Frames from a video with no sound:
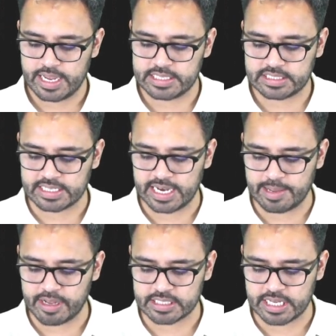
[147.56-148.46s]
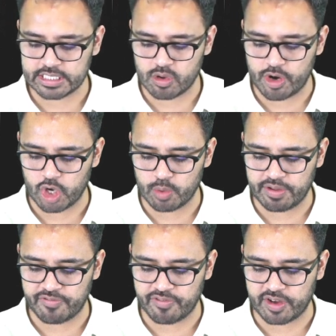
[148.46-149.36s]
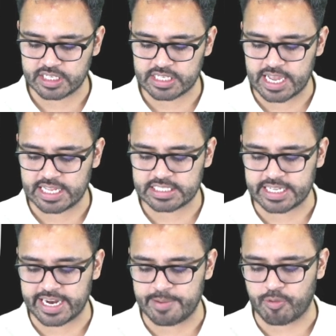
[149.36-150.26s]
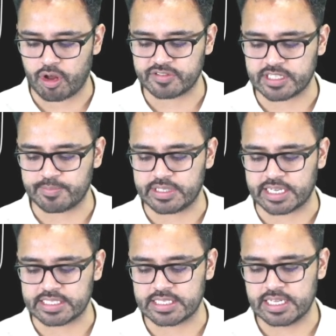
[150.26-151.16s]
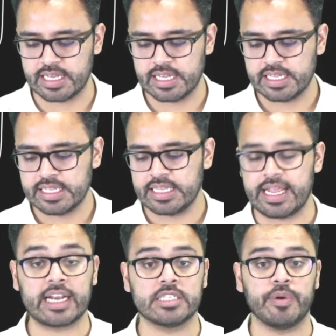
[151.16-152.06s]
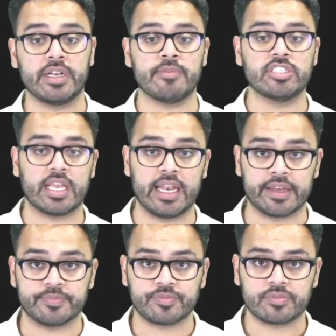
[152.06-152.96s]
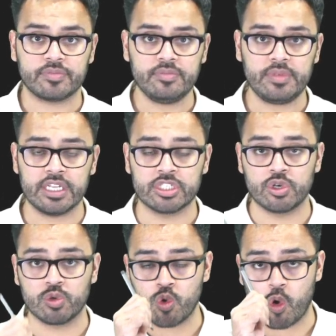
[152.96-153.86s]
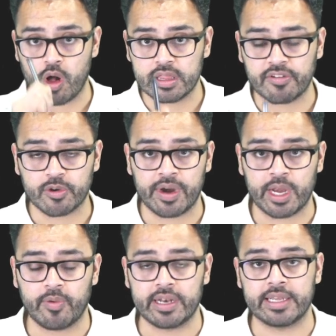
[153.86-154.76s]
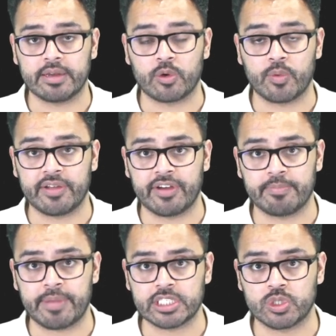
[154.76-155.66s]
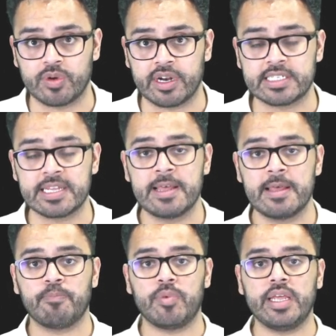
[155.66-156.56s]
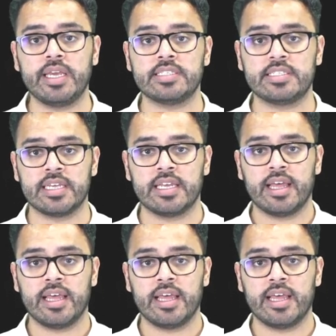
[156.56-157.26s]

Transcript: its syllabus is going to be first and second prof subjects that is pretty much clear so to all the 21 21 batch students please